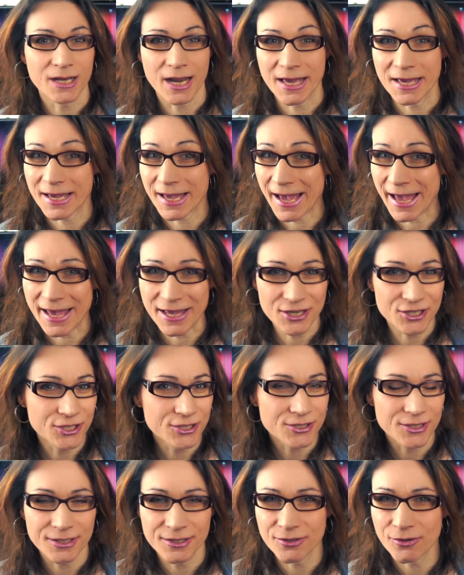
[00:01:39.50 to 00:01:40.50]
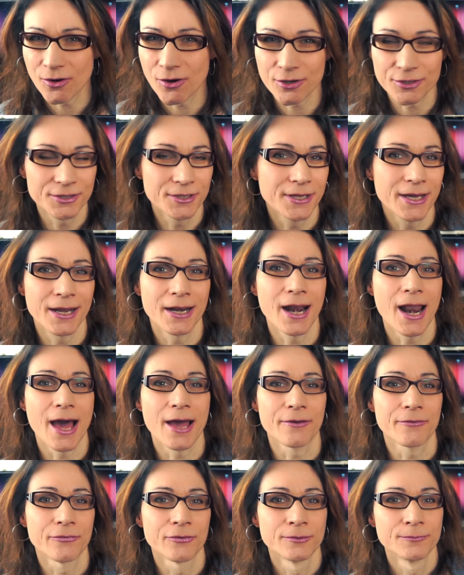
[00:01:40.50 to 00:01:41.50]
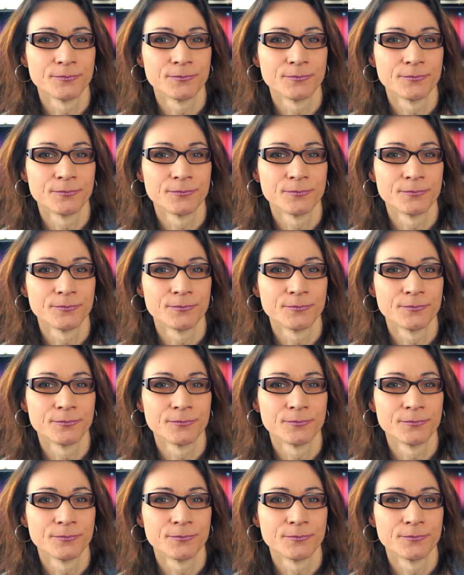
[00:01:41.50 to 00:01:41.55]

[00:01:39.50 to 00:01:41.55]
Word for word: like ages in ordinary life.